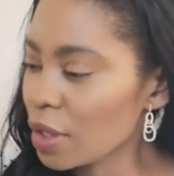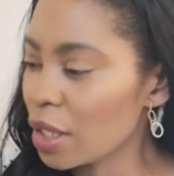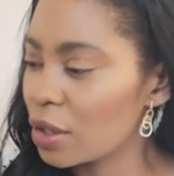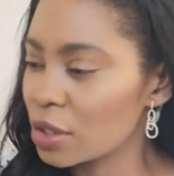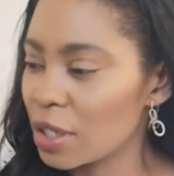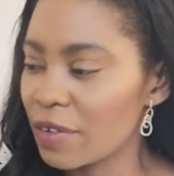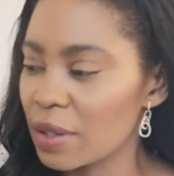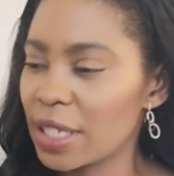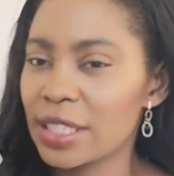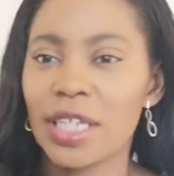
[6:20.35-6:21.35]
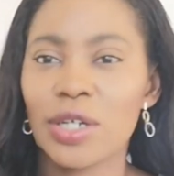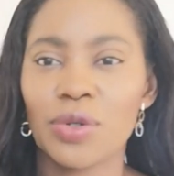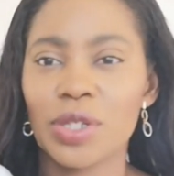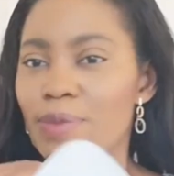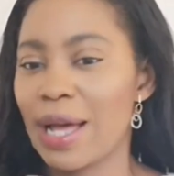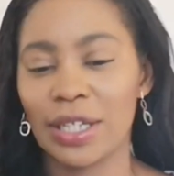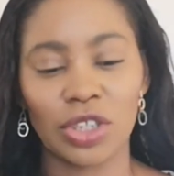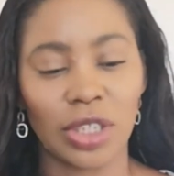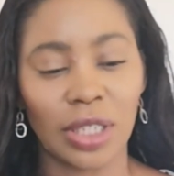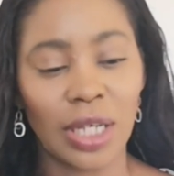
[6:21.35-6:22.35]
It looks lovely. Let's take all this
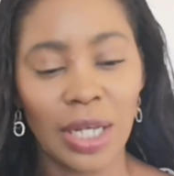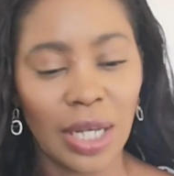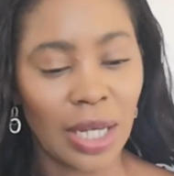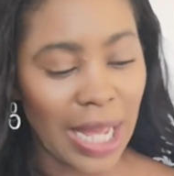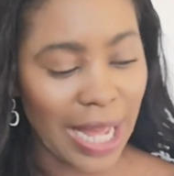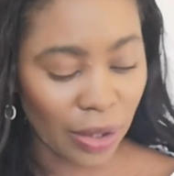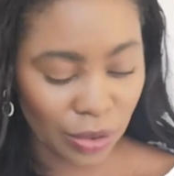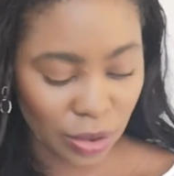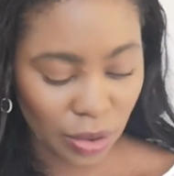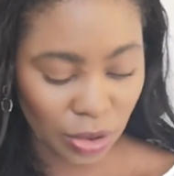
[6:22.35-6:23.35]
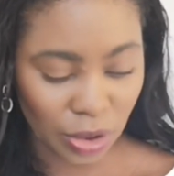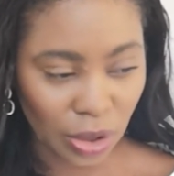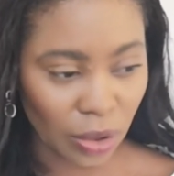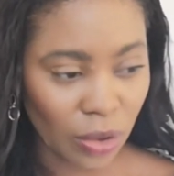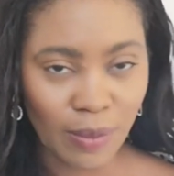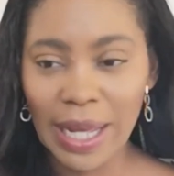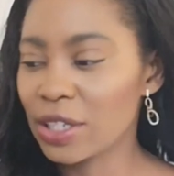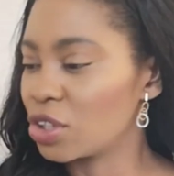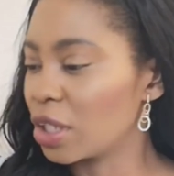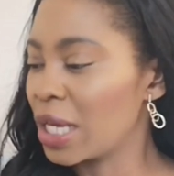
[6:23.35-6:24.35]
packaging out. Gosh, it's a lot of
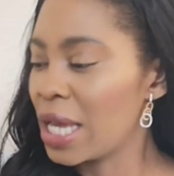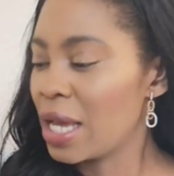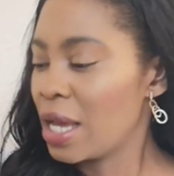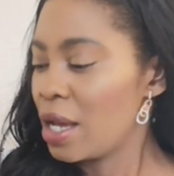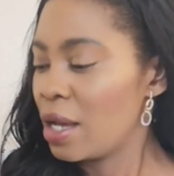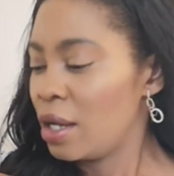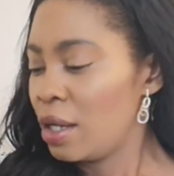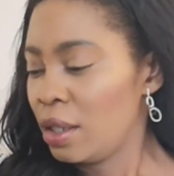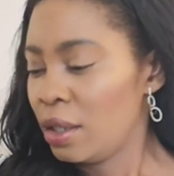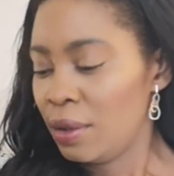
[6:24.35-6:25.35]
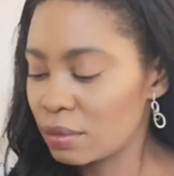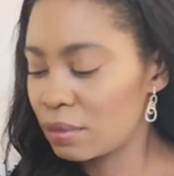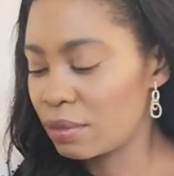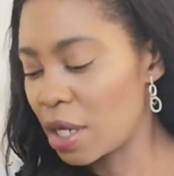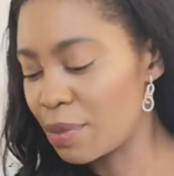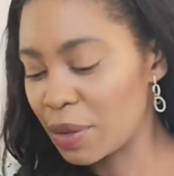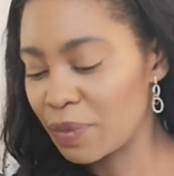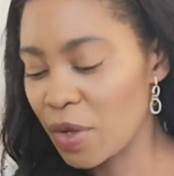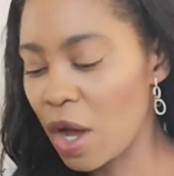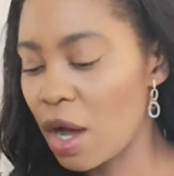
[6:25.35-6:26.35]
packaging. Blimey.
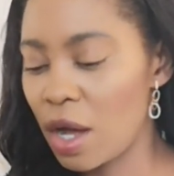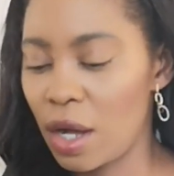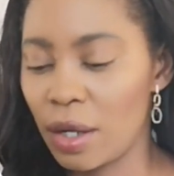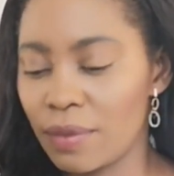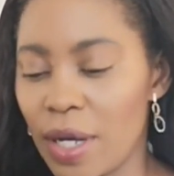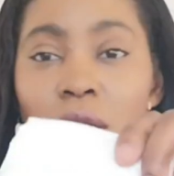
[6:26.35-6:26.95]
Aha.